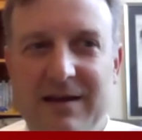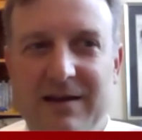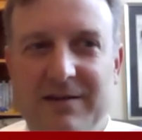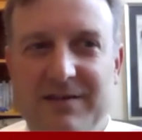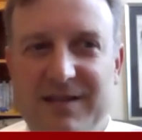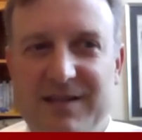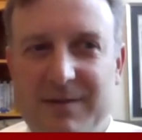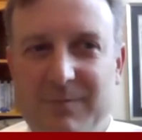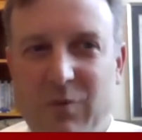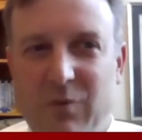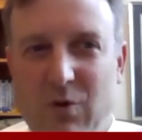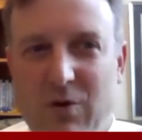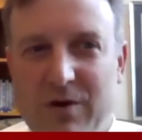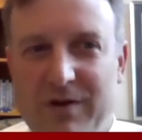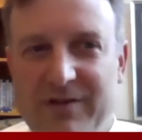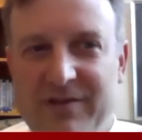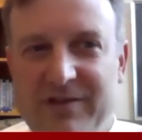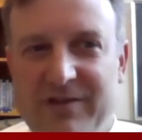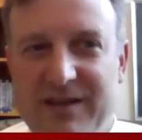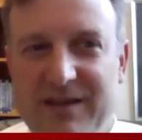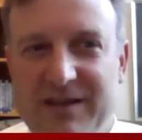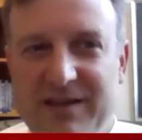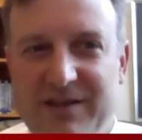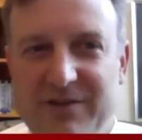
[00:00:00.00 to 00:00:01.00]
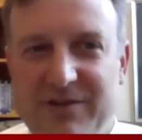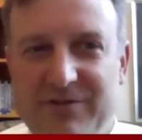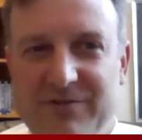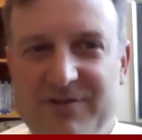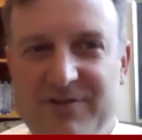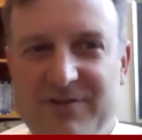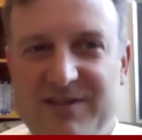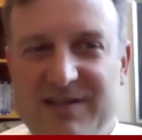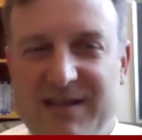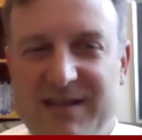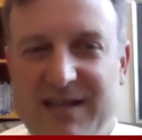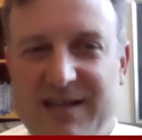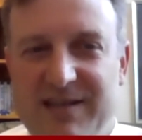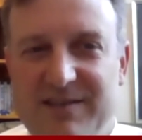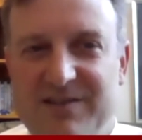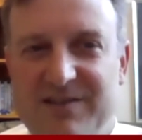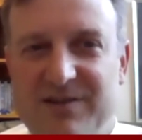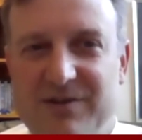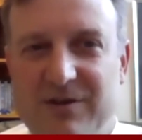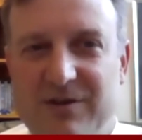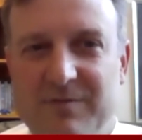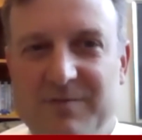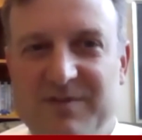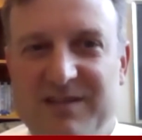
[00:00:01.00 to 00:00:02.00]
It's an important thing to use today's
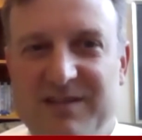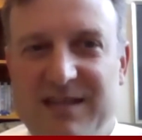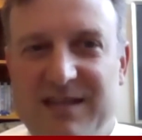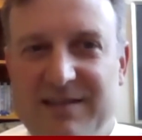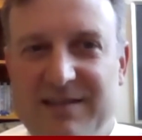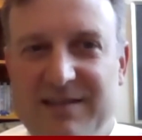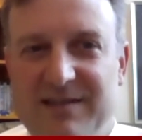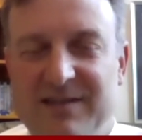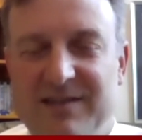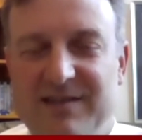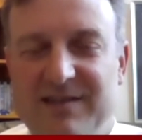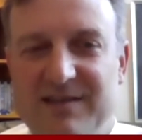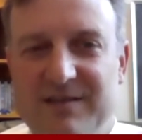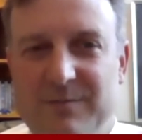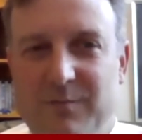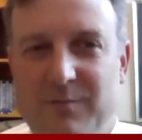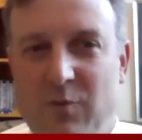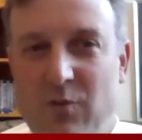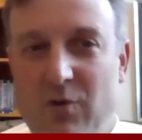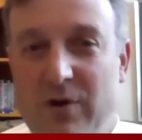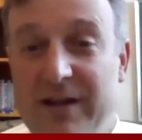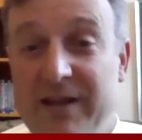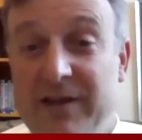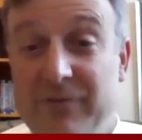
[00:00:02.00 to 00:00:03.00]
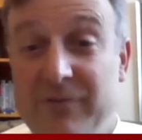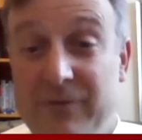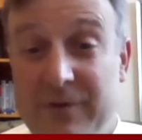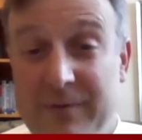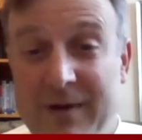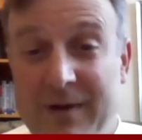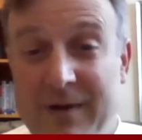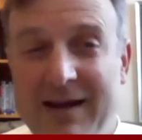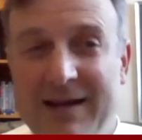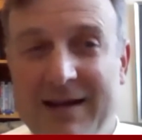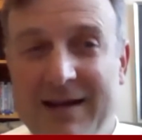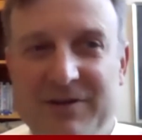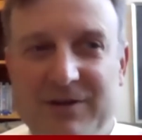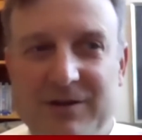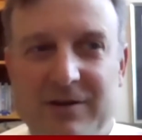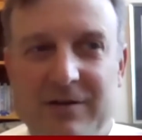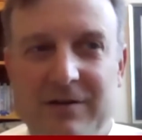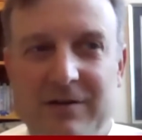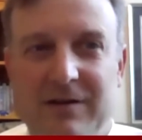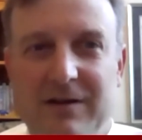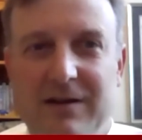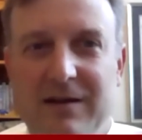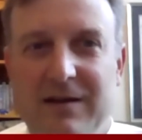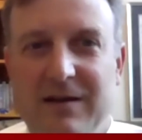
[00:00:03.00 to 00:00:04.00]
circumstances as a poignant reminder
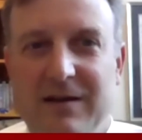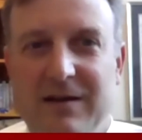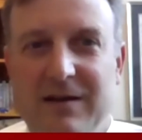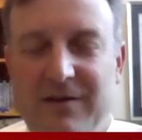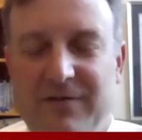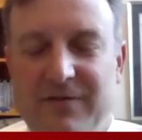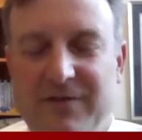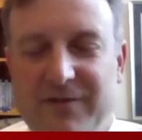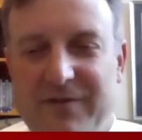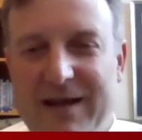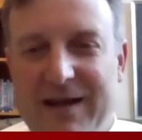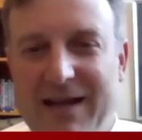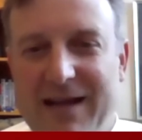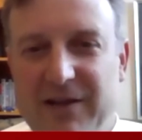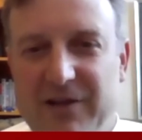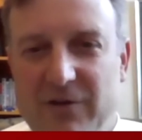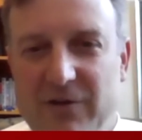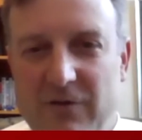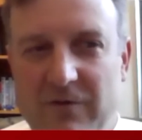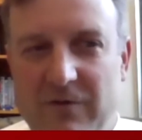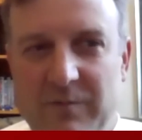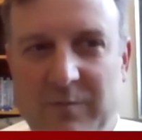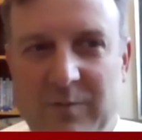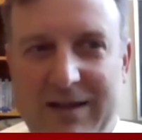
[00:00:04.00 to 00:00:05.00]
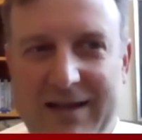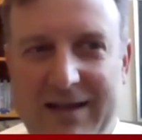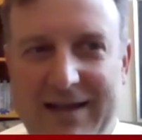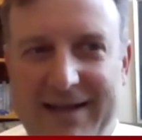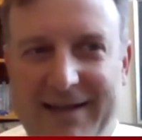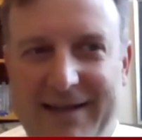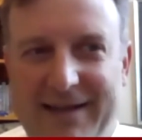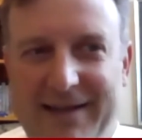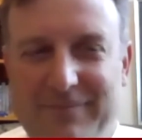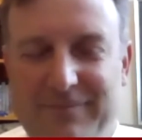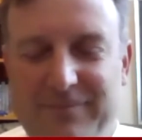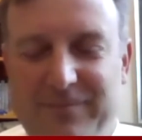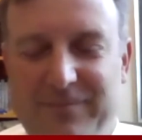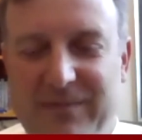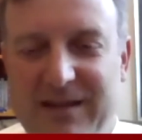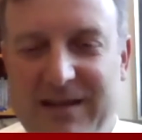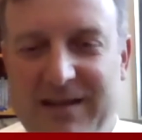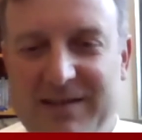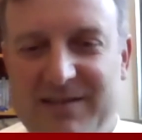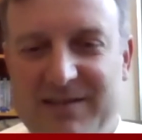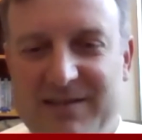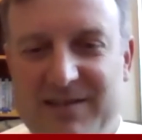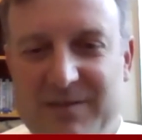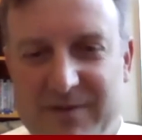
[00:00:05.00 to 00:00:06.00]
of the value of planning.
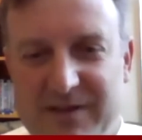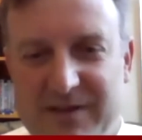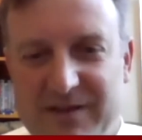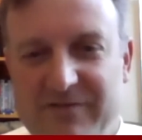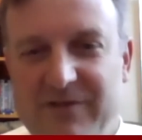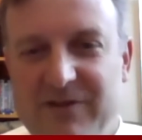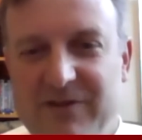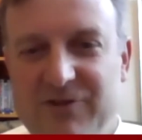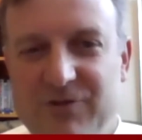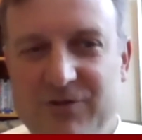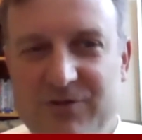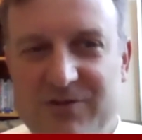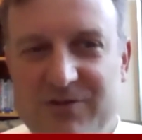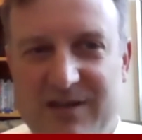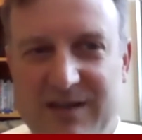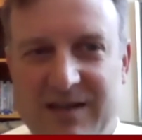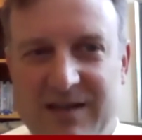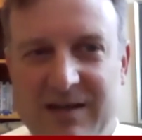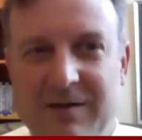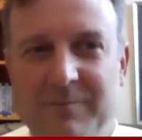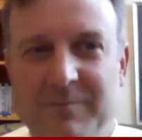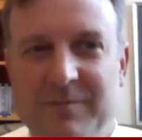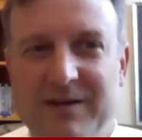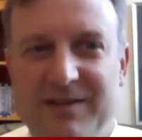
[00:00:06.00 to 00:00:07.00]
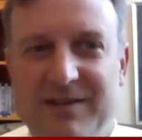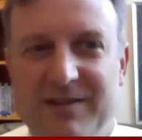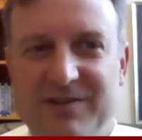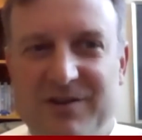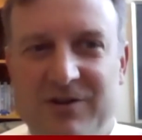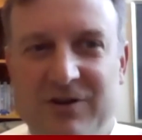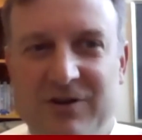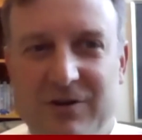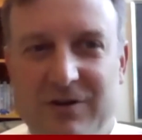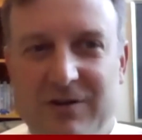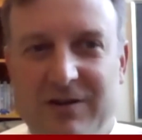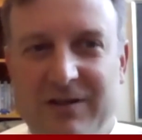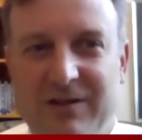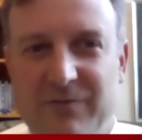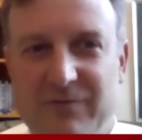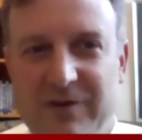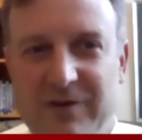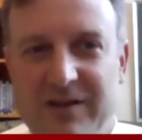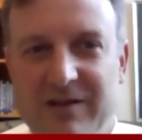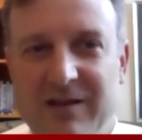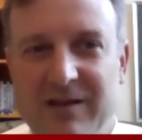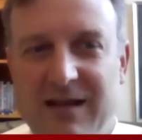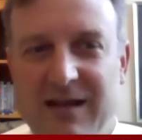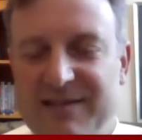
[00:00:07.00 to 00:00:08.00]
As some individuals and companies are currently
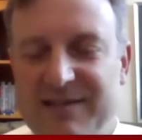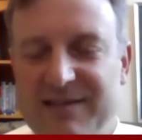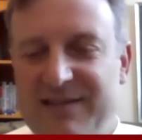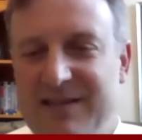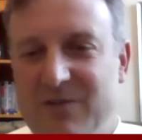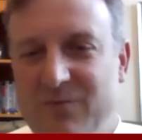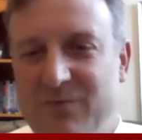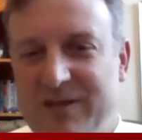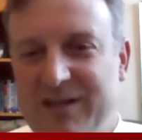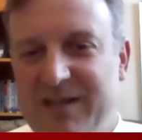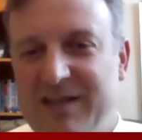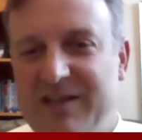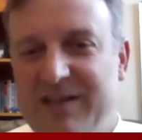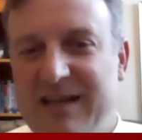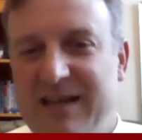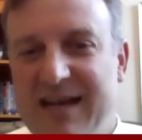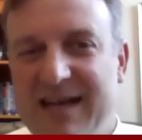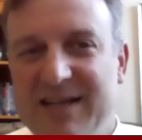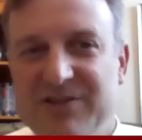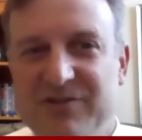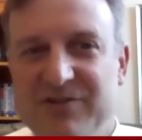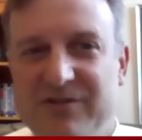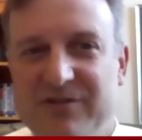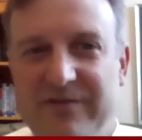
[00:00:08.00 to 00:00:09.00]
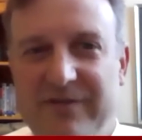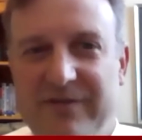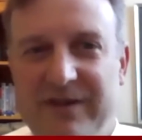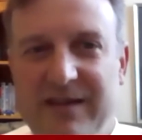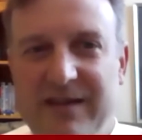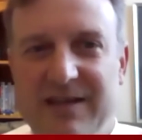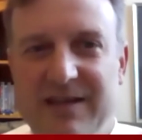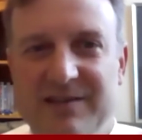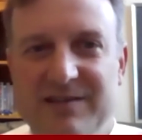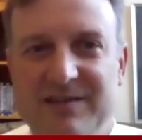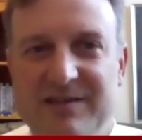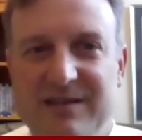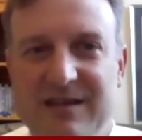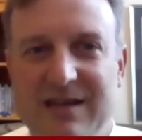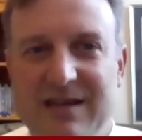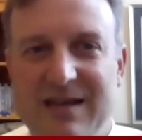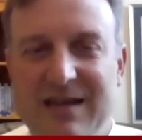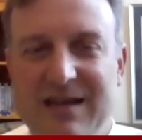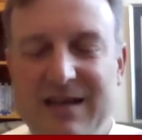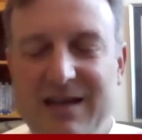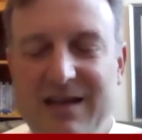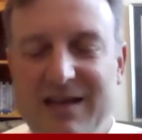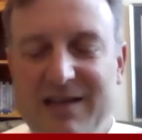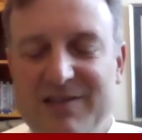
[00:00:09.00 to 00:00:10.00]
realizing, when catastrophe hits,
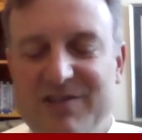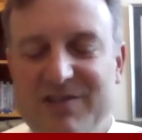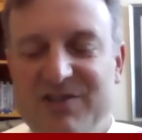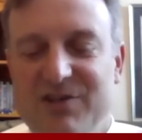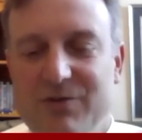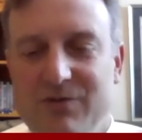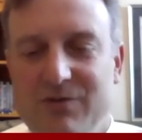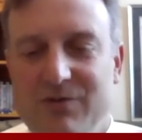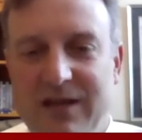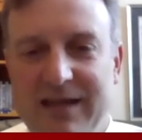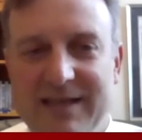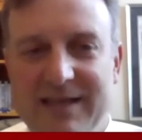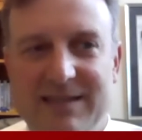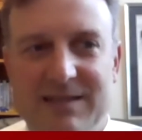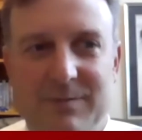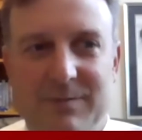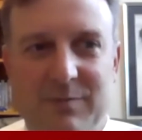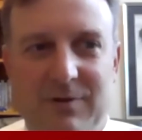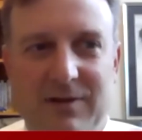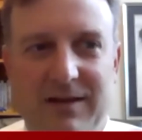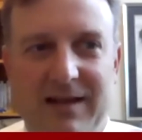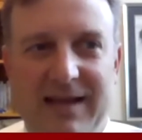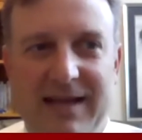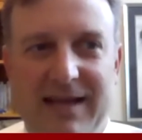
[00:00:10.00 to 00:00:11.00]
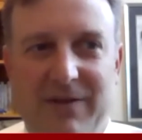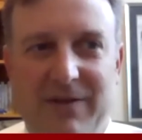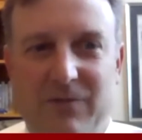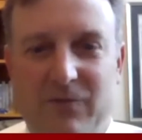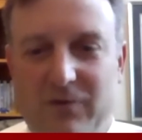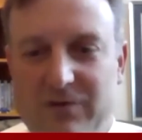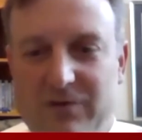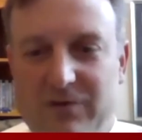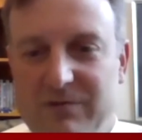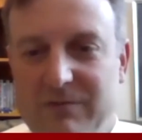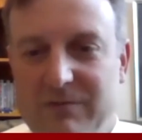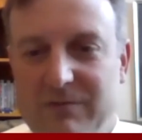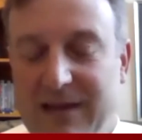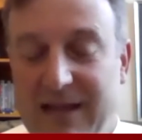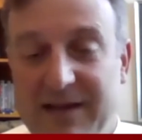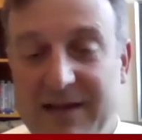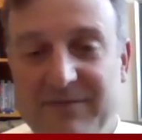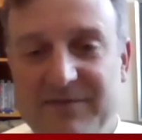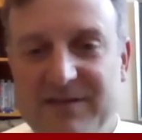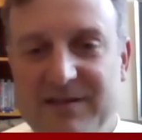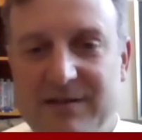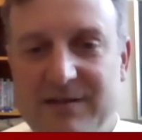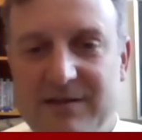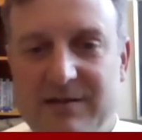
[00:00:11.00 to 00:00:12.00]
it's too late to plan. We're
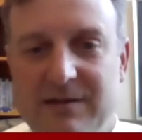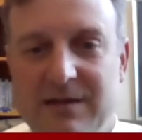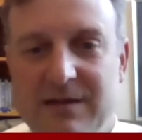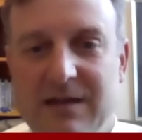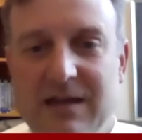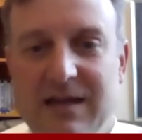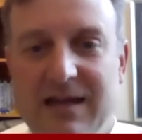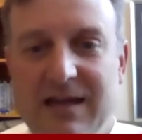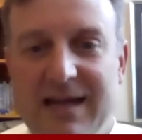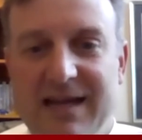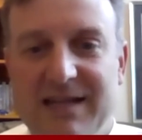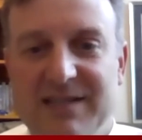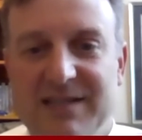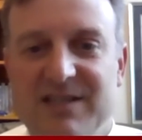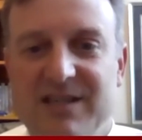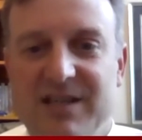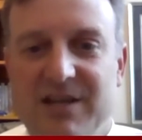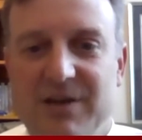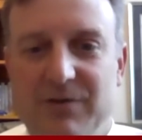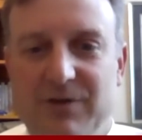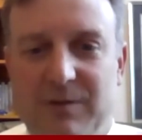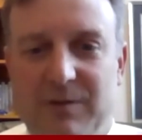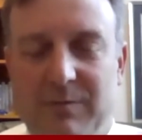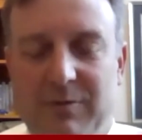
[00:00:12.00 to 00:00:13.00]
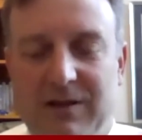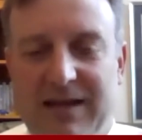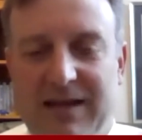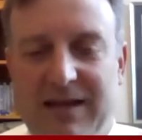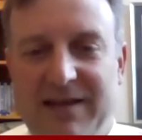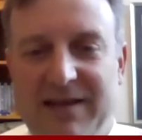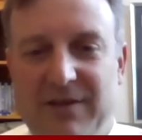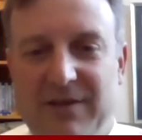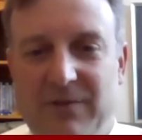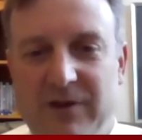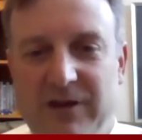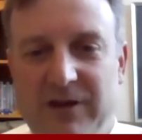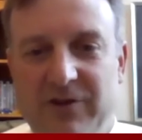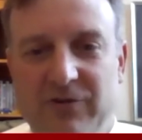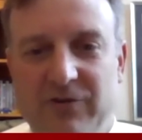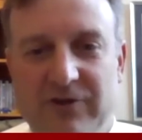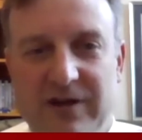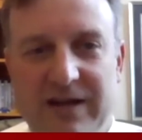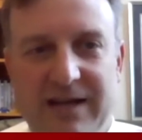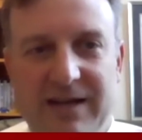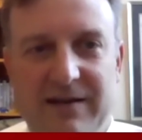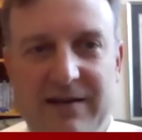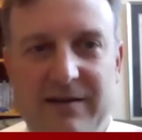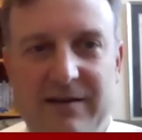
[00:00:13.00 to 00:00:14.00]
left to execute the plan that we
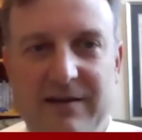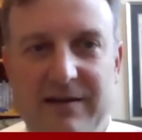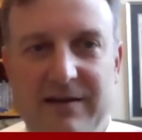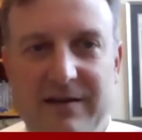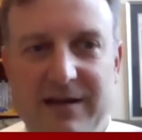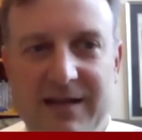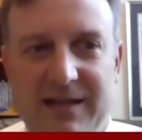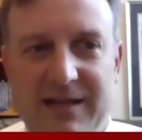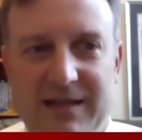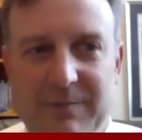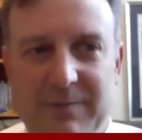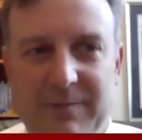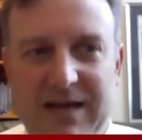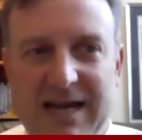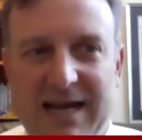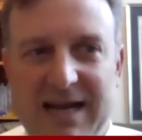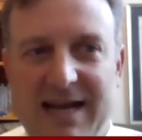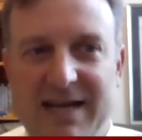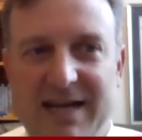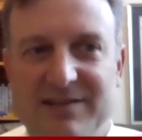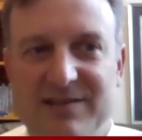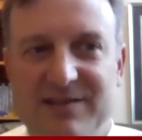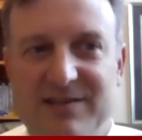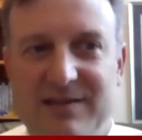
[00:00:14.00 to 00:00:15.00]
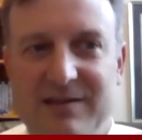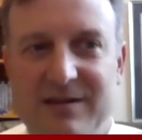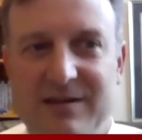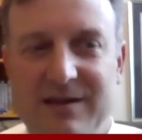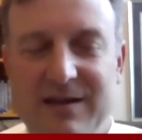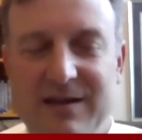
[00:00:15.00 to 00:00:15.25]
created in the past.